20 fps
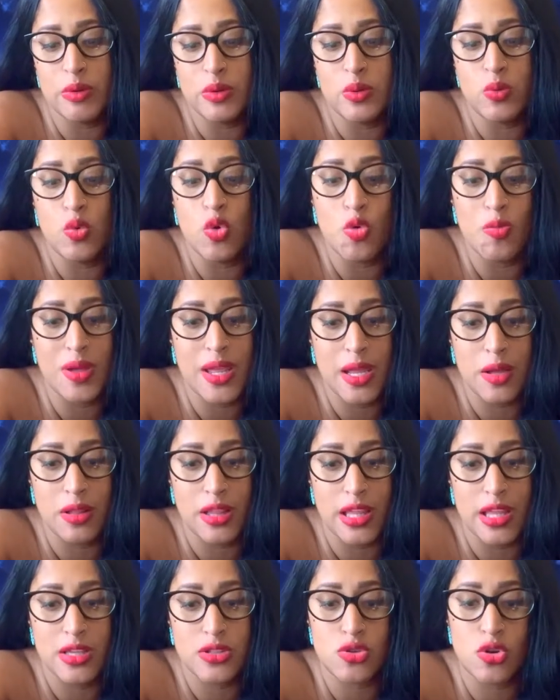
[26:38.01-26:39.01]
with womb
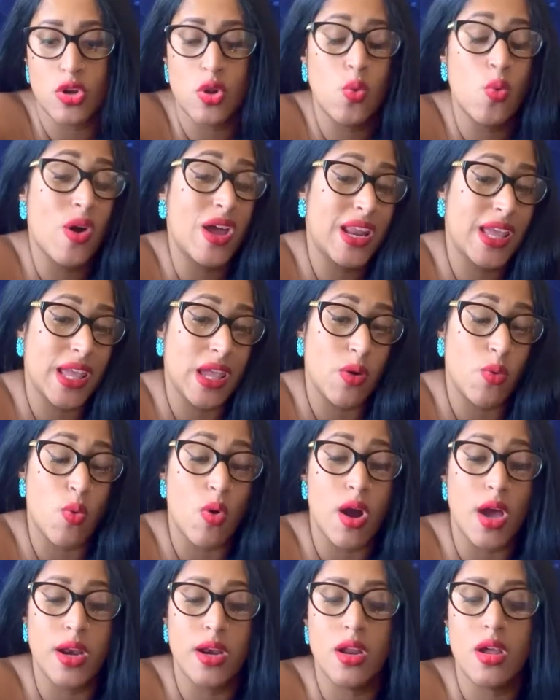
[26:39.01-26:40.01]
healings, or you want to get
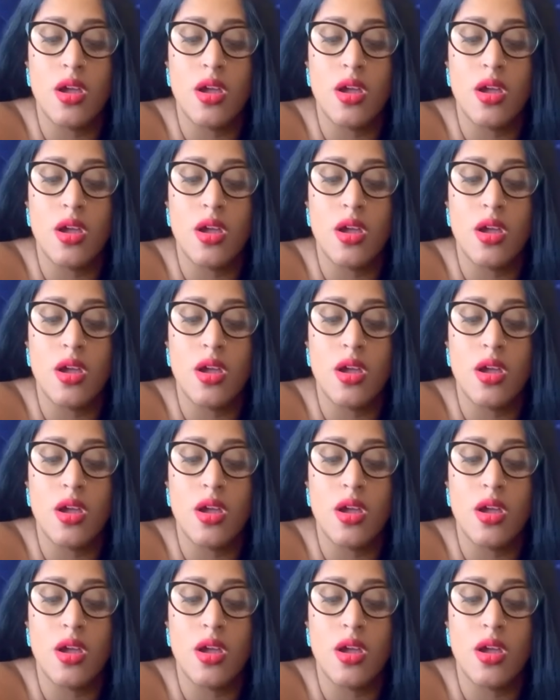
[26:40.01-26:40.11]
one,